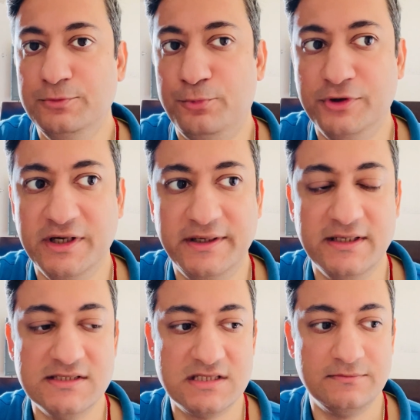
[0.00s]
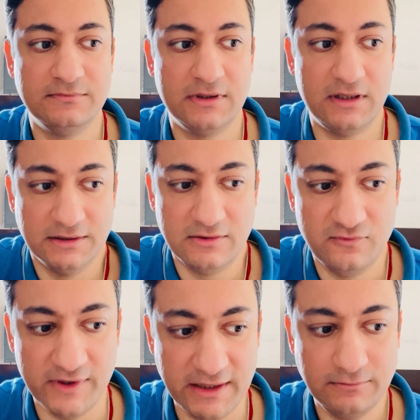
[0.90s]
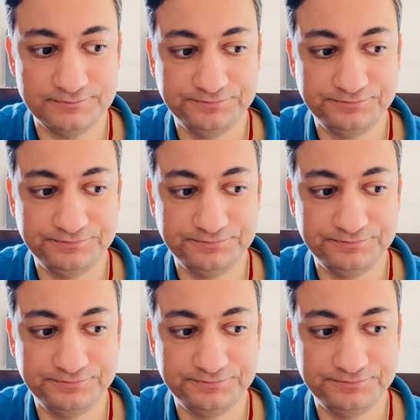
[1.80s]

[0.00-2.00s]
to put it in some other way,